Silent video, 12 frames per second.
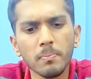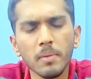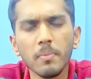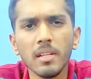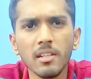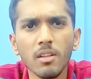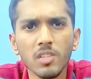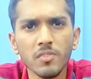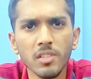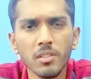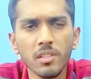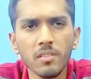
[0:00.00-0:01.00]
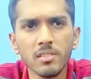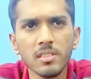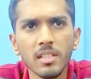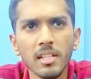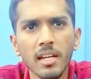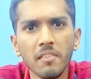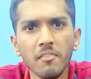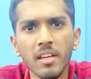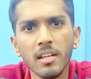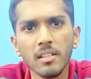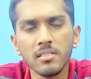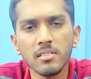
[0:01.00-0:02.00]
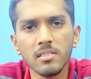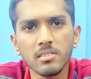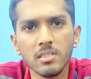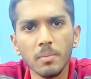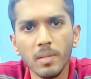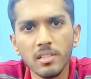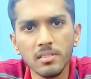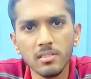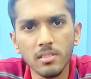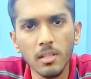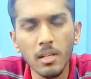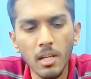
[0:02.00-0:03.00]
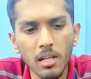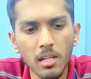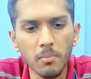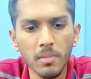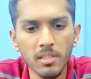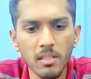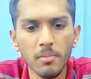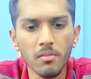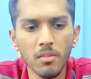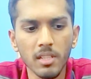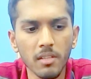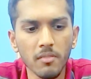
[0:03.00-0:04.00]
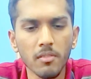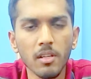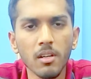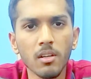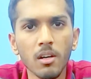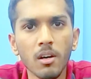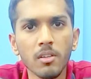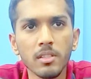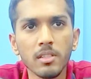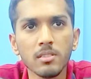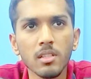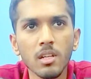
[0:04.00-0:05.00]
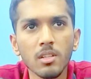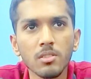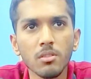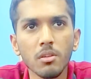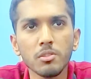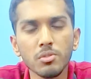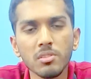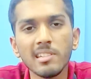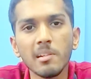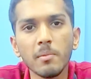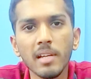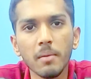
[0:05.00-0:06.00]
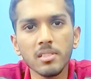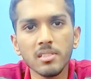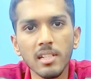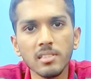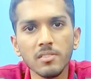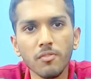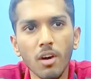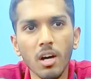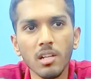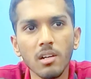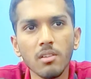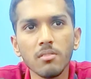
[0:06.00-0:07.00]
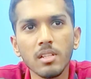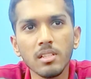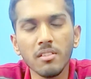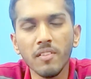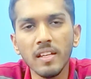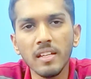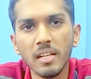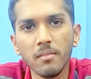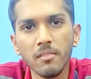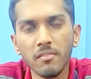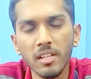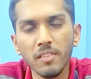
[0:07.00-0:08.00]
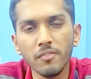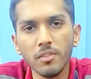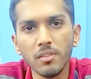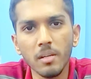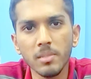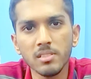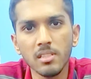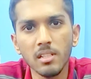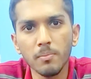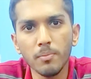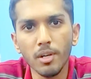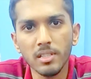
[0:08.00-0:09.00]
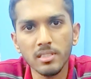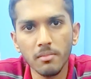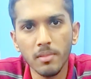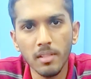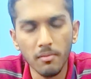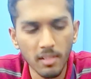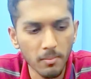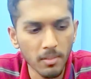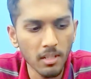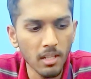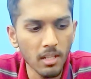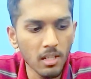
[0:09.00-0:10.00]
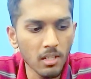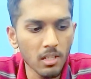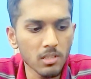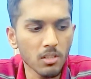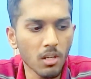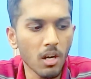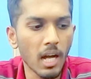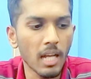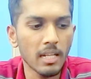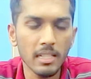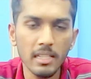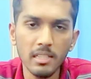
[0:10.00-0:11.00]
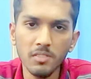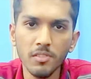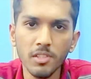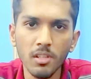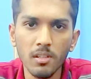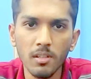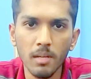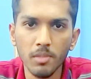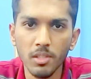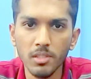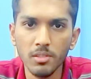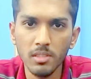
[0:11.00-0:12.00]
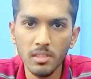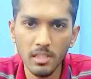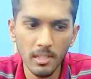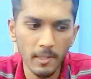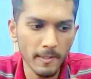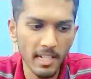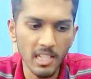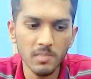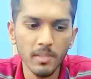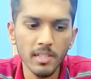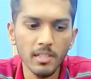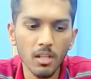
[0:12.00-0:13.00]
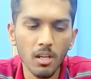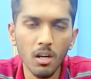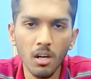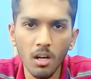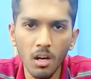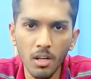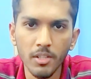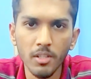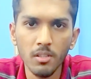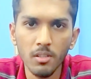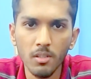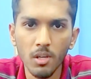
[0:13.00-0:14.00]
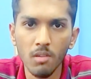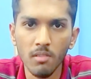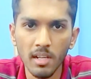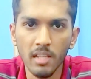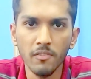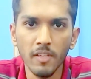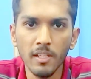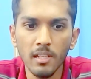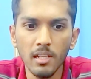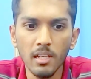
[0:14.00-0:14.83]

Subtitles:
people in Oxford University and various Japanese companies have been working on this. So soon it will be commercialized. For now, very few commercial products have been available. So in this video, I'm going to transmit audio over Li-Fi,